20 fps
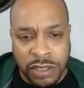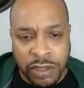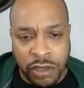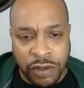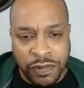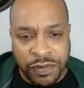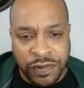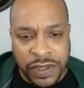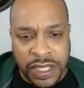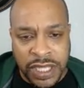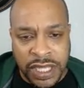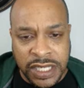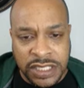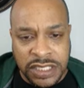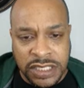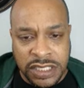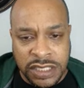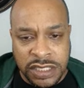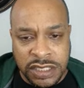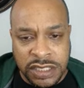
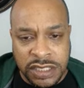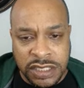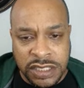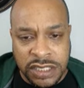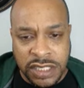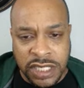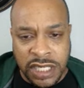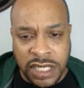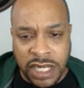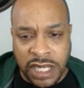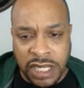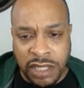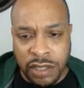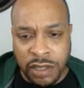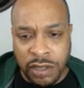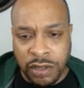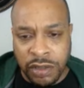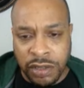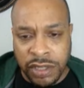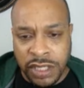notifications, and I
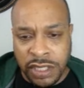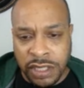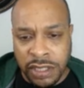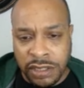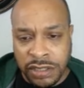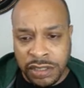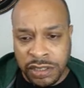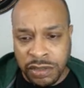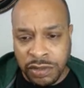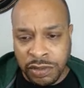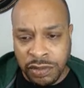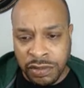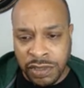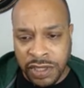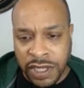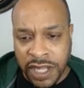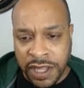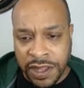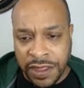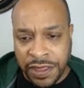go here to
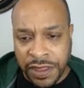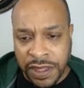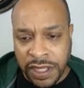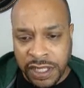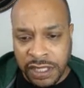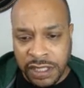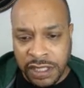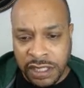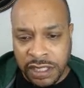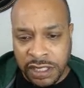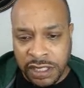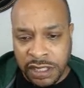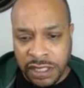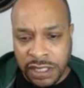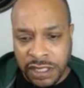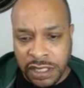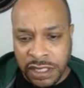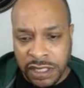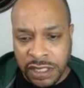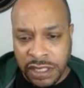nothing,
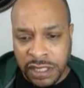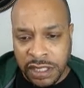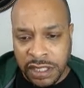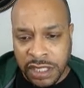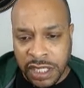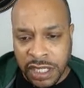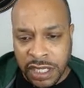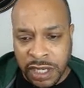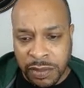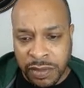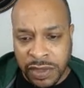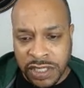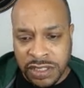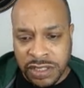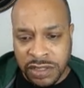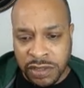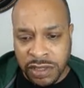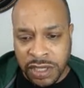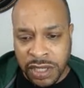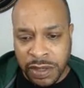and I
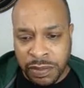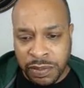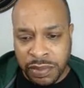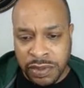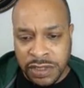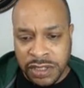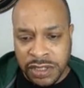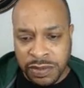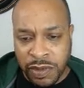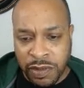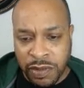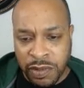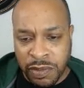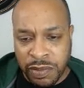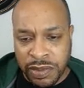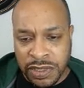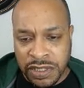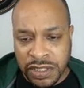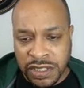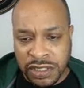make sure that push
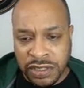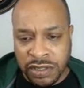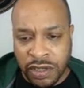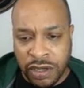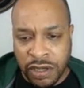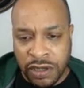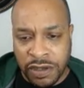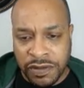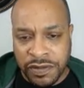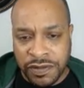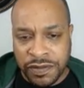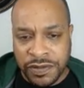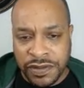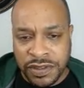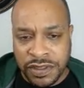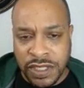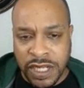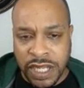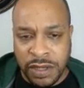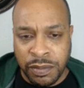mobile pushes
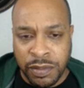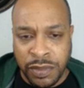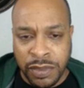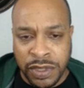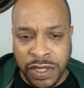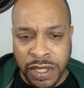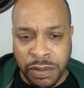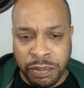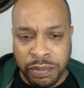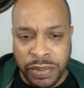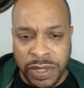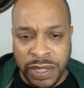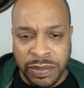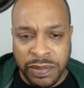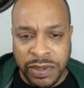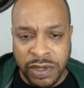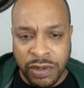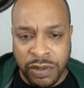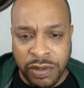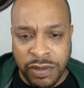off, so that
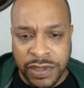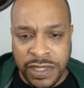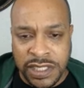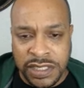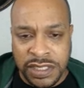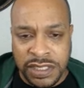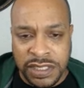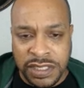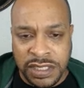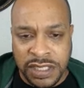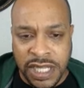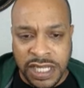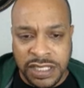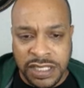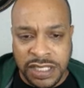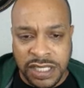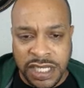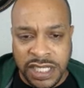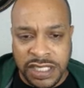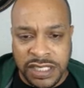beeping noise,
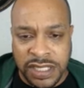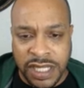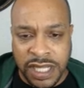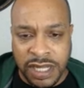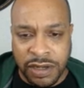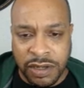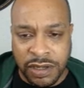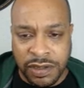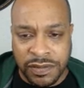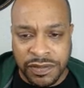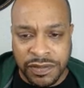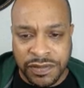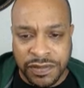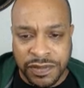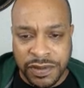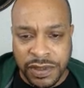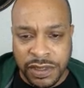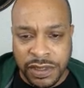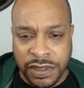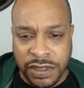that cuts that
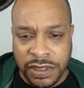off,